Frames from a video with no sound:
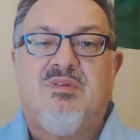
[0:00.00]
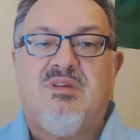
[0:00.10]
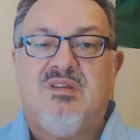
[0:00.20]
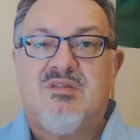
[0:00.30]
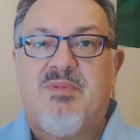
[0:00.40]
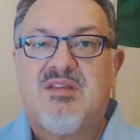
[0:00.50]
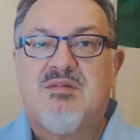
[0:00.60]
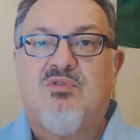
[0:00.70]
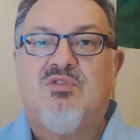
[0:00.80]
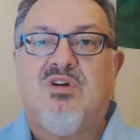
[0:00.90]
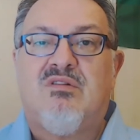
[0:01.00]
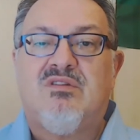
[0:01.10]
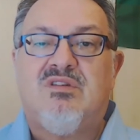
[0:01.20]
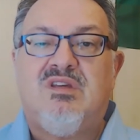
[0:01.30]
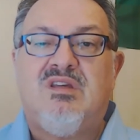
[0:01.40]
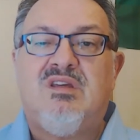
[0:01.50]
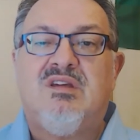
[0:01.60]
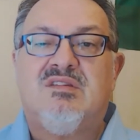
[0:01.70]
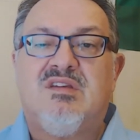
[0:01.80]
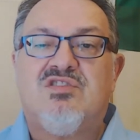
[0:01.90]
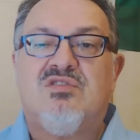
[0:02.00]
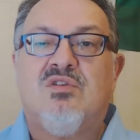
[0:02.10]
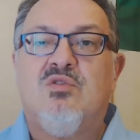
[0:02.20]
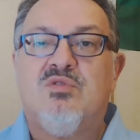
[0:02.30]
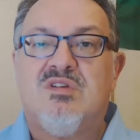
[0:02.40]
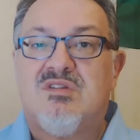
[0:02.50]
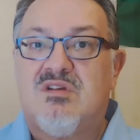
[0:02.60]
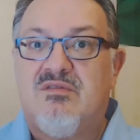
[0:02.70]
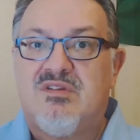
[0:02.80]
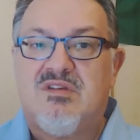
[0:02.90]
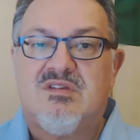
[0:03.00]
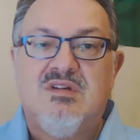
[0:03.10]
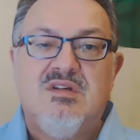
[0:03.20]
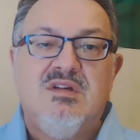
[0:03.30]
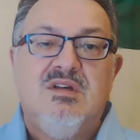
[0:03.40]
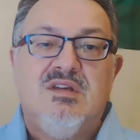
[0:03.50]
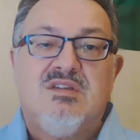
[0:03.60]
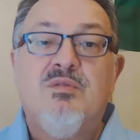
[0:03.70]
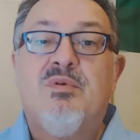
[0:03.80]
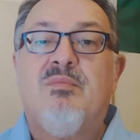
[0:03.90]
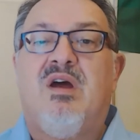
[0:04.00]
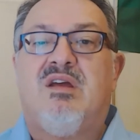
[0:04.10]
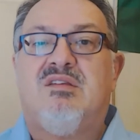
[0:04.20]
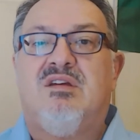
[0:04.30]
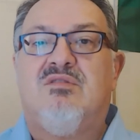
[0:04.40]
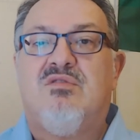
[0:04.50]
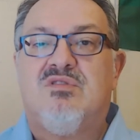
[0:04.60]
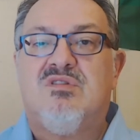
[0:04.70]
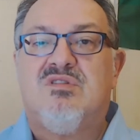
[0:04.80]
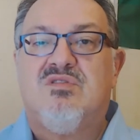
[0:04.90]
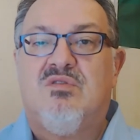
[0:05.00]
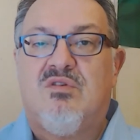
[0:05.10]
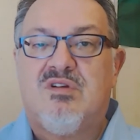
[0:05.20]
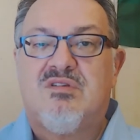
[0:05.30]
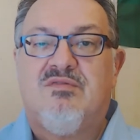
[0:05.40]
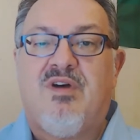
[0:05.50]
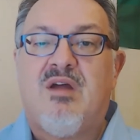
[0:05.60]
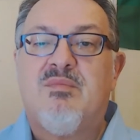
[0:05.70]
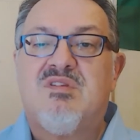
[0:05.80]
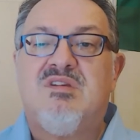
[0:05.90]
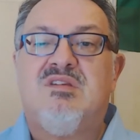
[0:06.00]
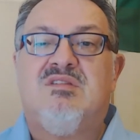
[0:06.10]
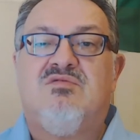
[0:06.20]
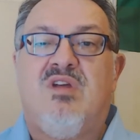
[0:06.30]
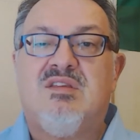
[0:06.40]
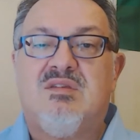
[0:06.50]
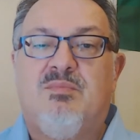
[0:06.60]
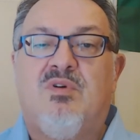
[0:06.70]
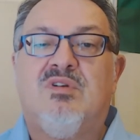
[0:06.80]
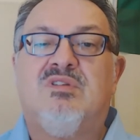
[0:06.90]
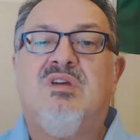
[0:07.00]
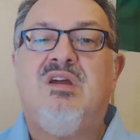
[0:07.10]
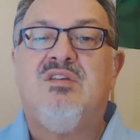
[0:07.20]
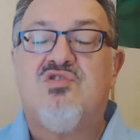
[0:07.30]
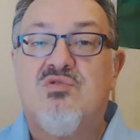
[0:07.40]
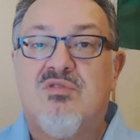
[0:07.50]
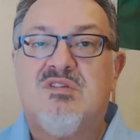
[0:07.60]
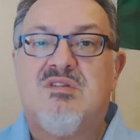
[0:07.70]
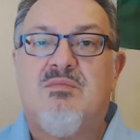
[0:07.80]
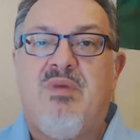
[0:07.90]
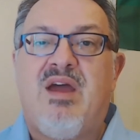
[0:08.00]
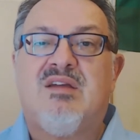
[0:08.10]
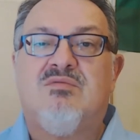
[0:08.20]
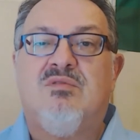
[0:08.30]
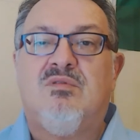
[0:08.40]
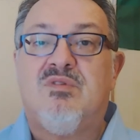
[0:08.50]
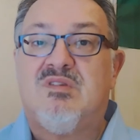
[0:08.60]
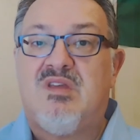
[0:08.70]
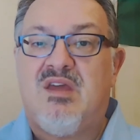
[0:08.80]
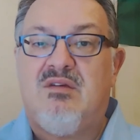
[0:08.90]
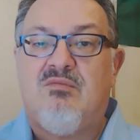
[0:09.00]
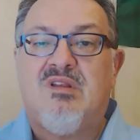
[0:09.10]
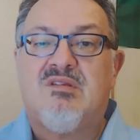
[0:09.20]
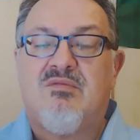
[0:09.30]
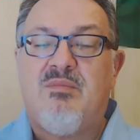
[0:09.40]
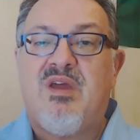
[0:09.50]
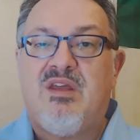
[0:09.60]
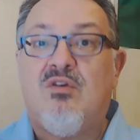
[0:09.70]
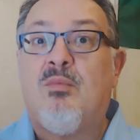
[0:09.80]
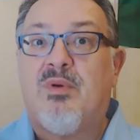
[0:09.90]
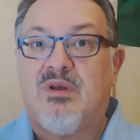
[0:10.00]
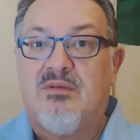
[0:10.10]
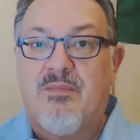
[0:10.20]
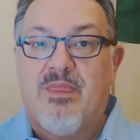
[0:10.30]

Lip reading: indispensable to guarantee essential goods and services. Supermarkets and grocery stores, pharmacies, transport, insurance and banks will remain open.